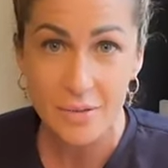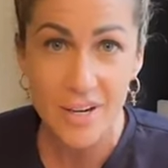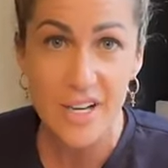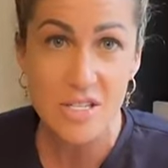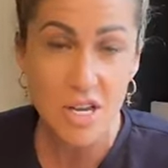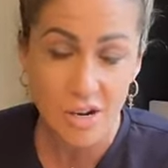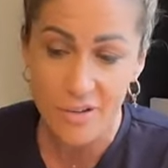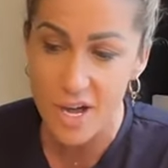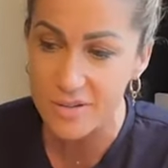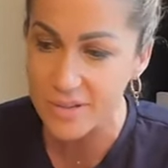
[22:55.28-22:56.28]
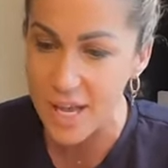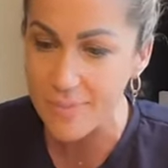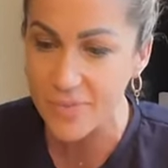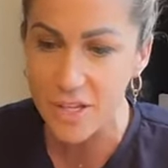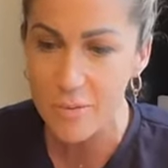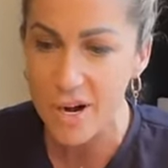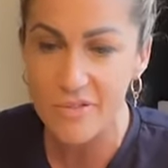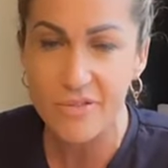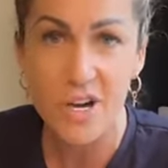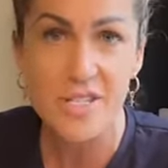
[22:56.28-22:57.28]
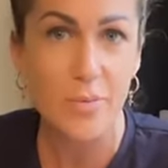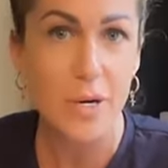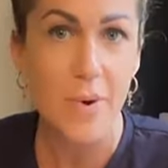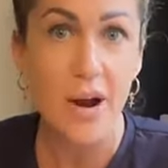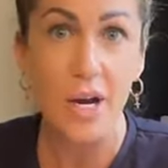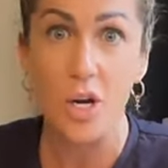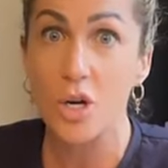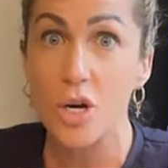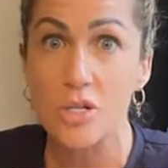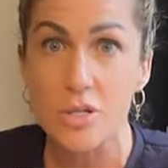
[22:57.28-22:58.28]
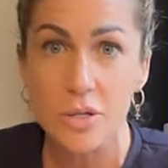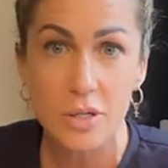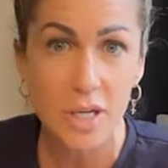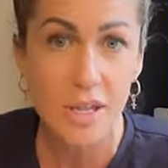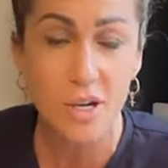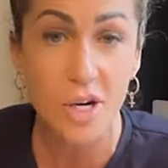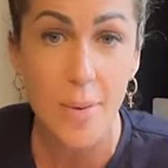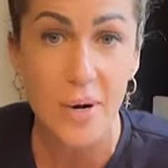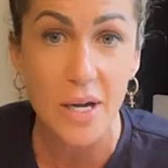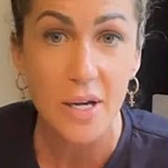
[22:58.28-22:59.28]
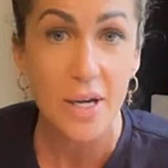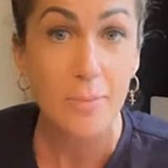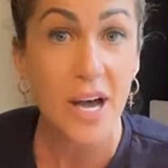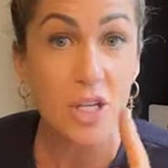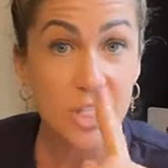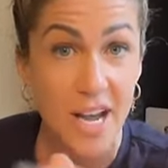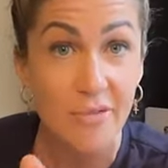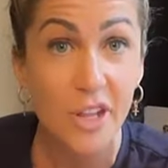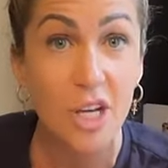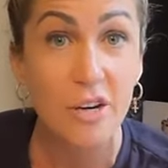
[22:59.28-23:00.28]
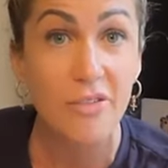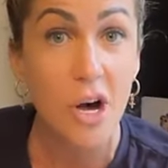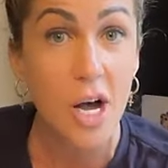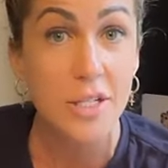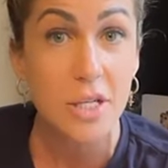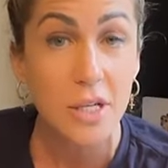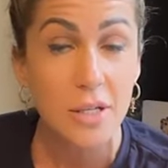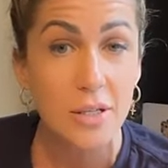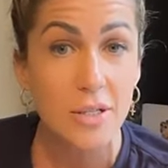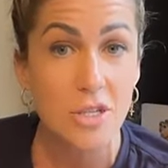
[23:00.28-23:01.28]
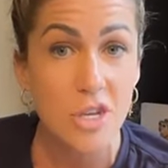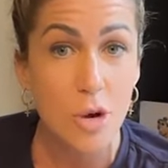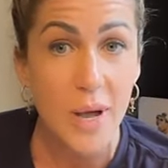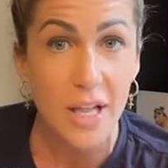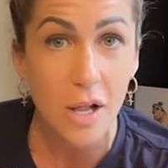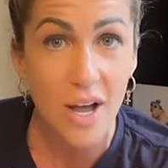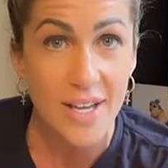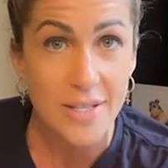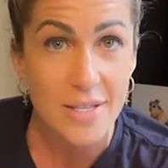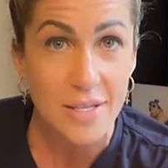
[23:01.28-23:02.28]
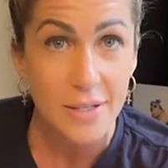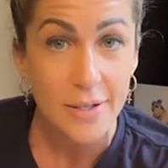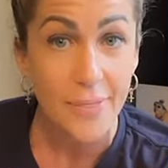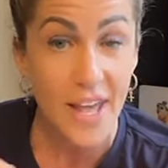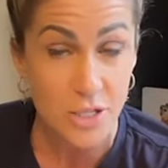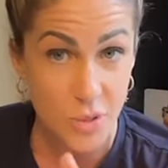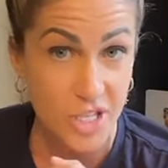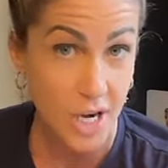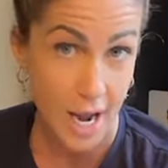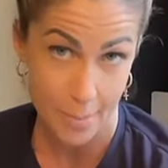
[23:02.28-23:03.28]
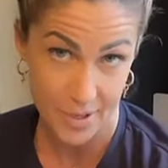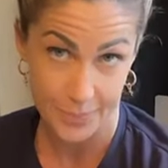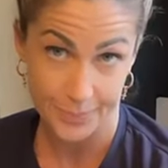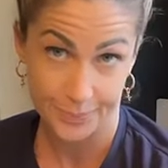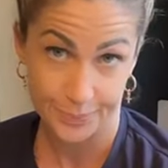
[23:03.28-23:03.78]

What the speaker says: whatever. So you can find them. You might even find someone you marry. Who knows? Anything could happen. But you're definitely going to find your soulmate clients. That's what's going to happen.